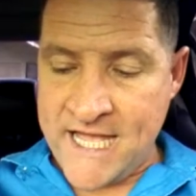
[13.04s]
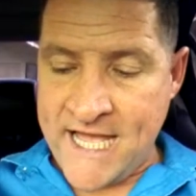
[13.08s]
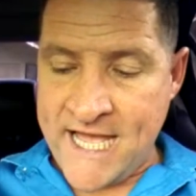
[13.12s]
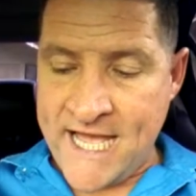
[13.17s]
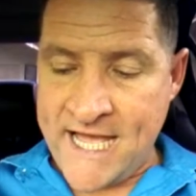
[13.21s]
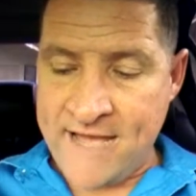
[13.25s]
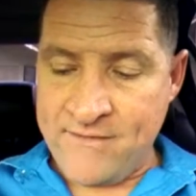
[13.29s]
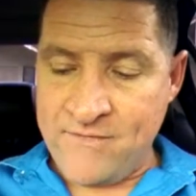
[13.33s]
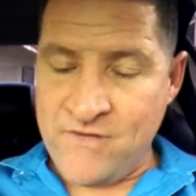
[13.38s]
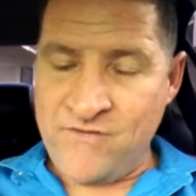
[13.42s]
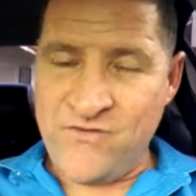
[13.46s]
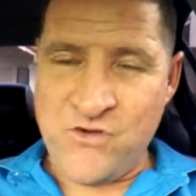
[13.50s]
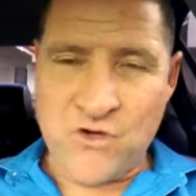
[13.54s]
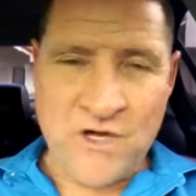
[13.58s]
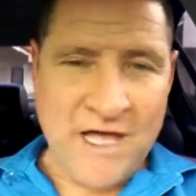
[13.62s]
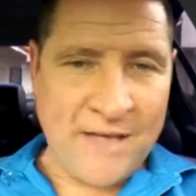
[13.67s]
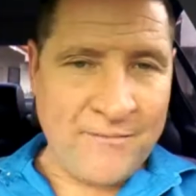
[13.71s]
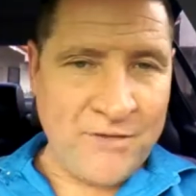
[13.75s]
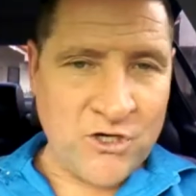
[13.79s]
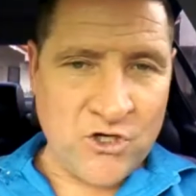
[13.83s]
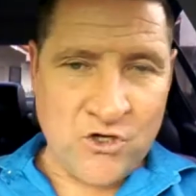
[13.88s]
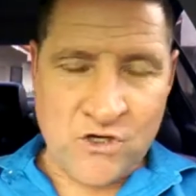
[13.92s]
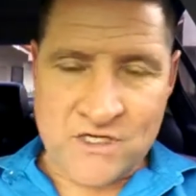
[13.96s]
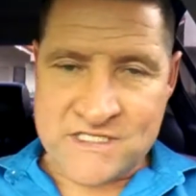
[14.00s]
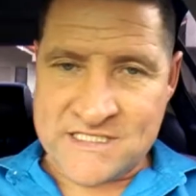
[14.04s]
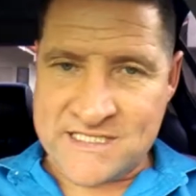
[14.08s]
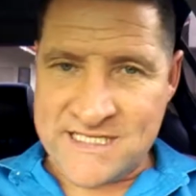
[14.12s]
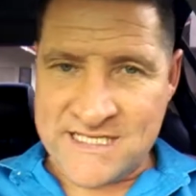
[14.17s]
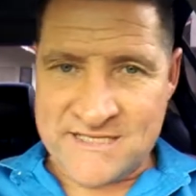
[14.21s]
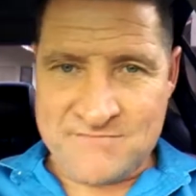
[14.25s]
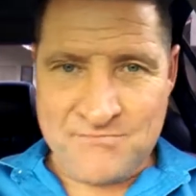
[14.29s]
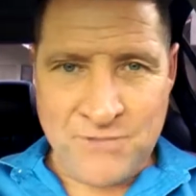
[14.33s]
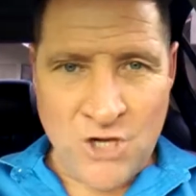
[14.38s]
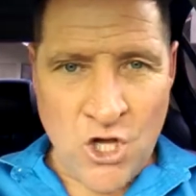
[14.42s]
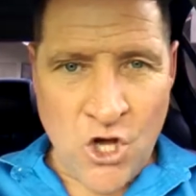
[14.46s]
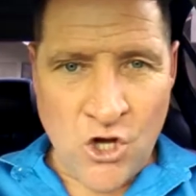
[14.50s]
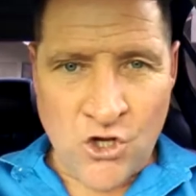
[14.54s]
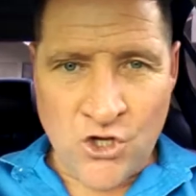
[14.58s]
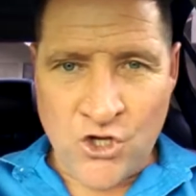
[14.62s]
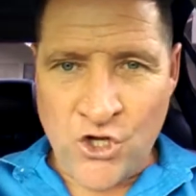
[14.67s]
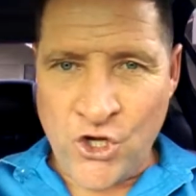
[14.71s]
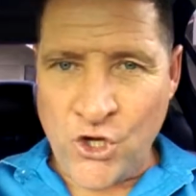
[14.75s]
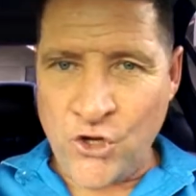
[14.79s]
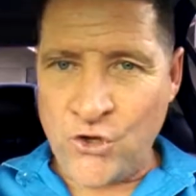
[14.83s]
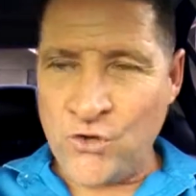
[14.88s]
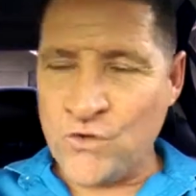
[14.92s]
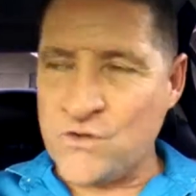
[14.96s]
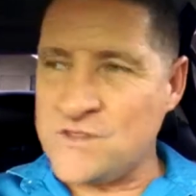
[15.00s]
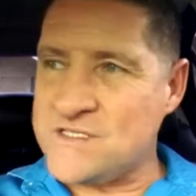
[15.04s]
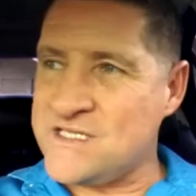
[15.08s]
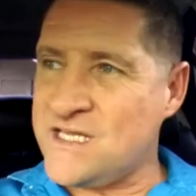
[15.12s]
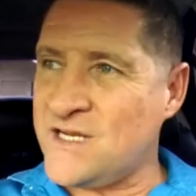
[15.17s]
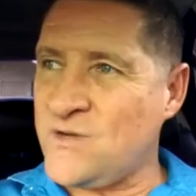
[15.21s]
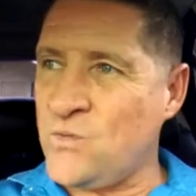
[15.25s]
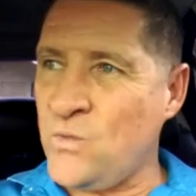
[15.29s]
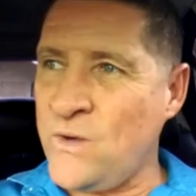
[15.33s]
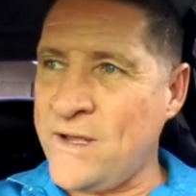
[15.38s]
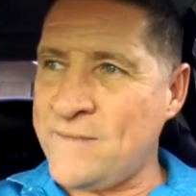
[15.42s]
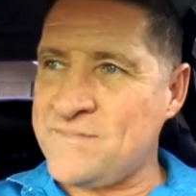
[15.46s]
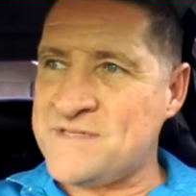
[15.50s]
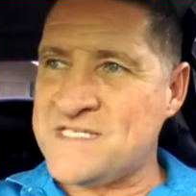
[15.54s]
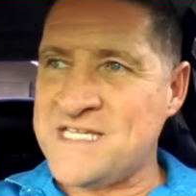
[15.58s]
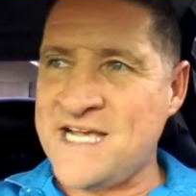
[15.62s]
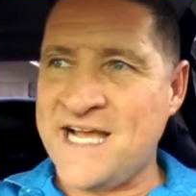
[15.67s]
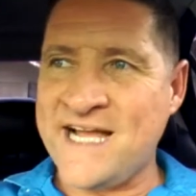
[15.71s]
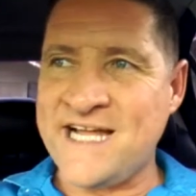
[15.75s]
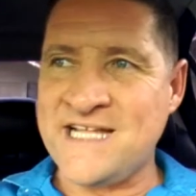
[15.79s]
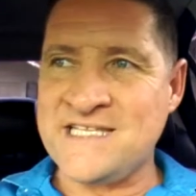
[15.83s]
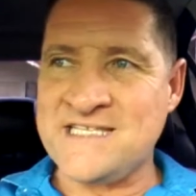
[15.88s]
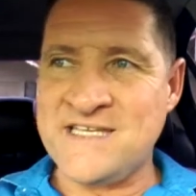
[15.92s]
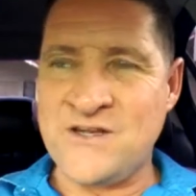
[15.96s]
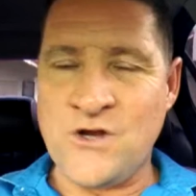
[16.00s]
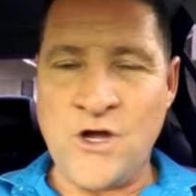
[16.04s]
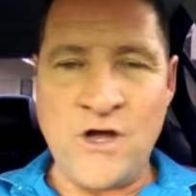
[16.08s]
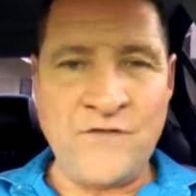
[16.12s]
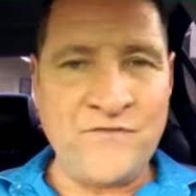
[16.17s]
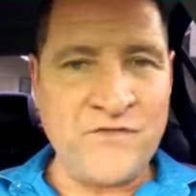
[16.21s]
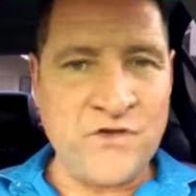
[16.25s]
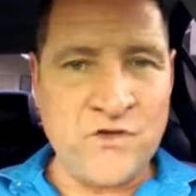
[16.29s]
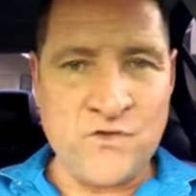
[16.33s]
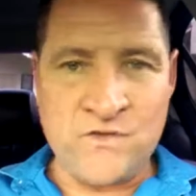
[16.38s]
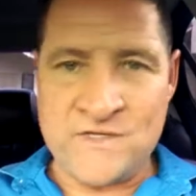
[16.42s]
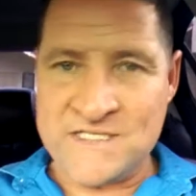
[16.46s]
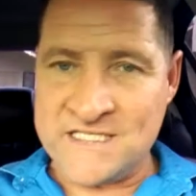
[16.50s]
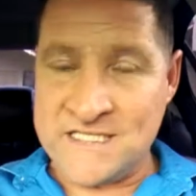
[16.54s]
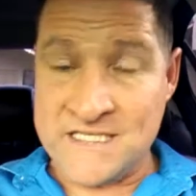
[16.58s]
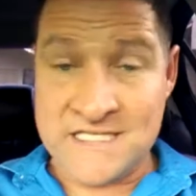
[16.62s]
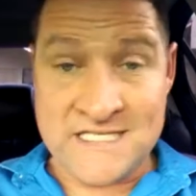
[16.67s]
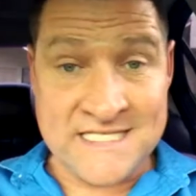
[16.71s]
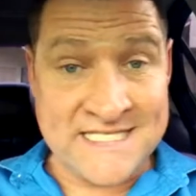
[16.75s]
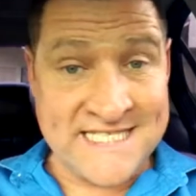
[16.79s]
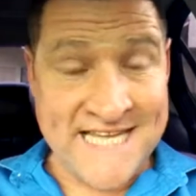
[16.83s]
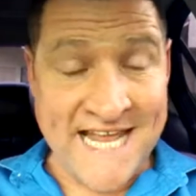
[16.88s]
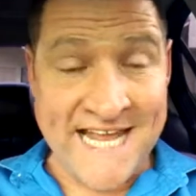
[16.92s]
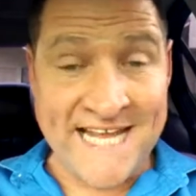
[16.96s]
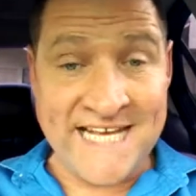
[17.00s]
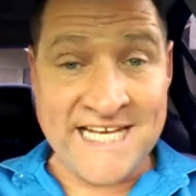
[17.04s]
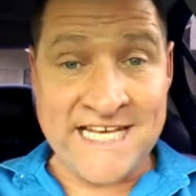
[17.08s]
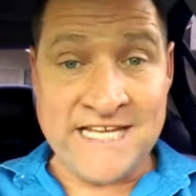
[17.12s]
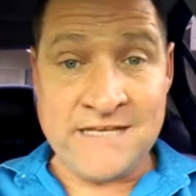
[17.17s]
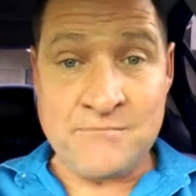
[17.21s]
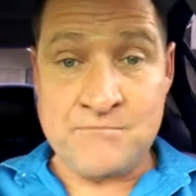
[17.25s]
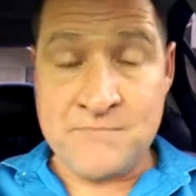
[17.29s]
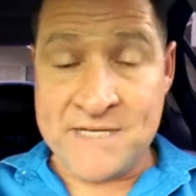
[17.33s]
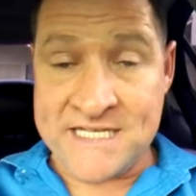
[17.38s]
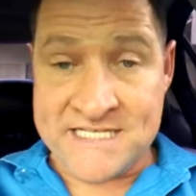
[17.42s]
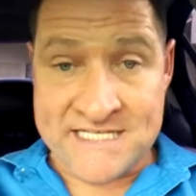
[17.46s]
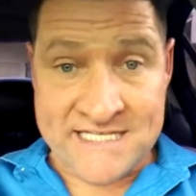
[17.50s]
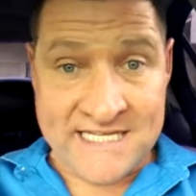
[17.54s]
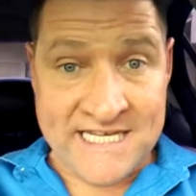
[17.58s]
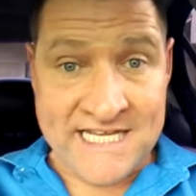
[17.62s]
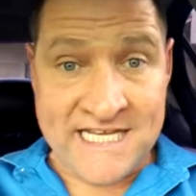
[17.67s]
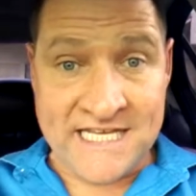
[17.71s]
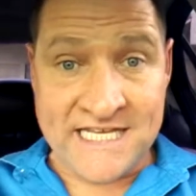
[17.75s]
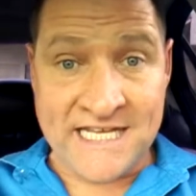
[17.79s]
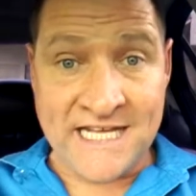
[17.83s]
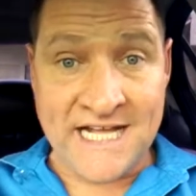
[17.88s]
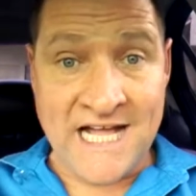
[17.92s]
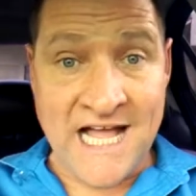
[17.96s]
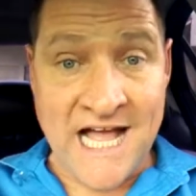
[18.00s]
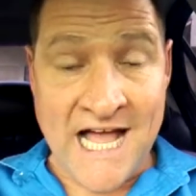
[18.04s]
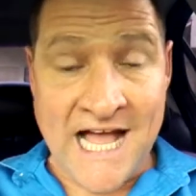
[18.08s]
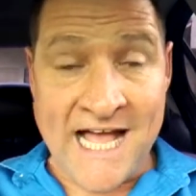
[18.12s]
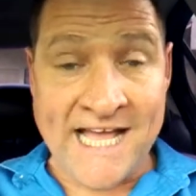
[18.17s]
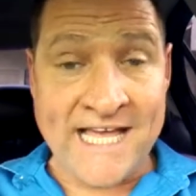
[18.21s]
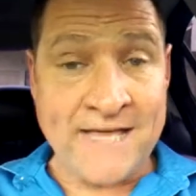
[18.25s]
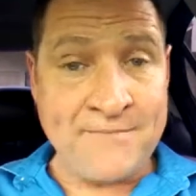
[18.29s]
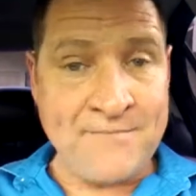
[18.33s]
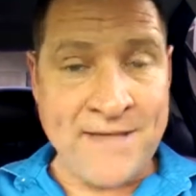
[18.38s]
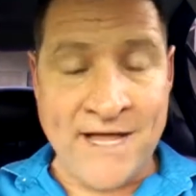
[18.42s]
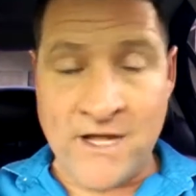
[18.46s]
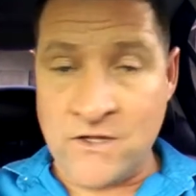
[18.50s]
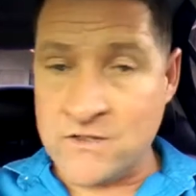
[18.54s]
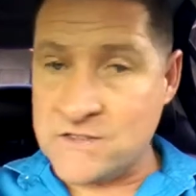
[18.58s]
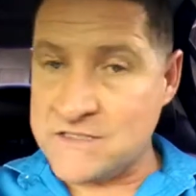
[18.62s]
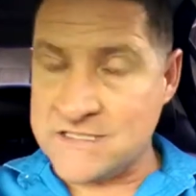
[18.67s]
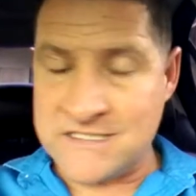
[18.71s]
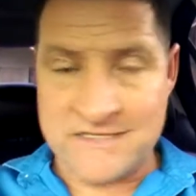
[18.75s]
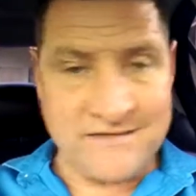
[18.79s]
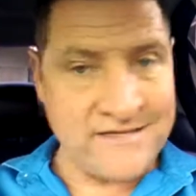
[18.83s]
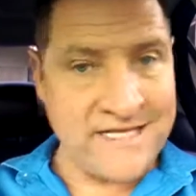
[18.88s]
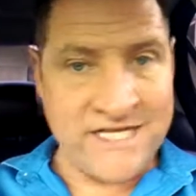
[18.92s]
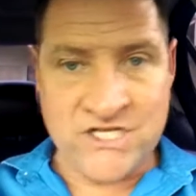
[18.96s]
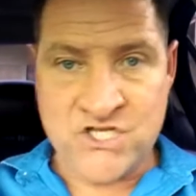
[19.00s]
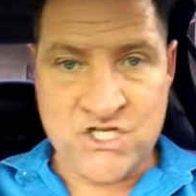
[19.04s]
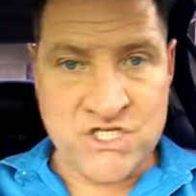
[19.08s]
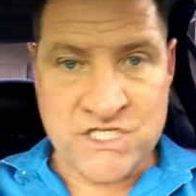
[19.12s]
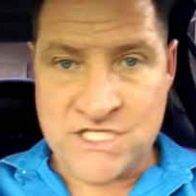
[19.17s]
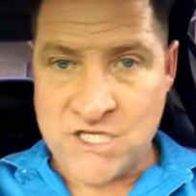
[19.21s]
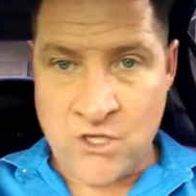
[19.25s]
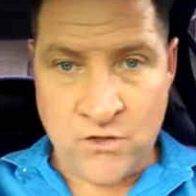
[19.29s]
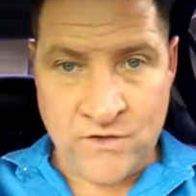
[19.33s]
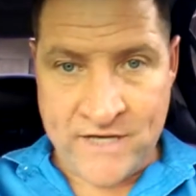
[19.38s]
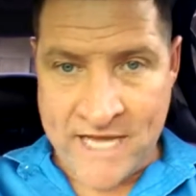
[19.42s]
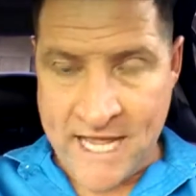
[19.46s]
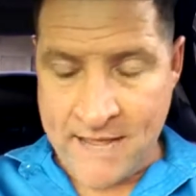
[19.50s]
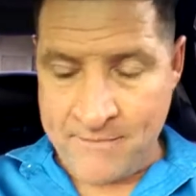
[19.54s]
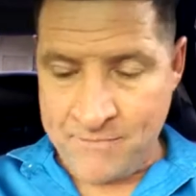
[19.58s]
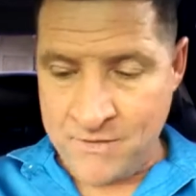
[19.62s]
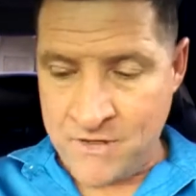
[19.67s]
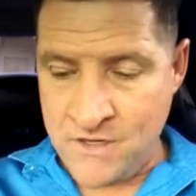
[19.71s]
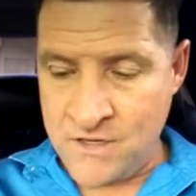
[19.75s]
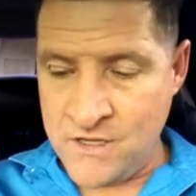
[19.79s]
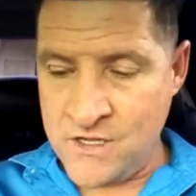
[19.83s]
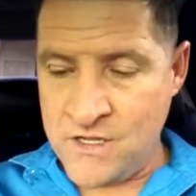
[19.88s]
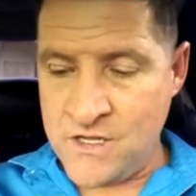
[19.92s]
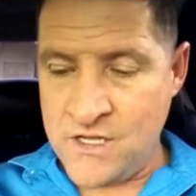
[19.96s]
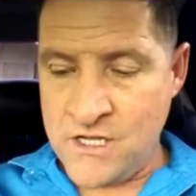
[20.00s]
Um, if you come across these blog codes and websites that offer you these insanely misleading high amounts, they just don't happen.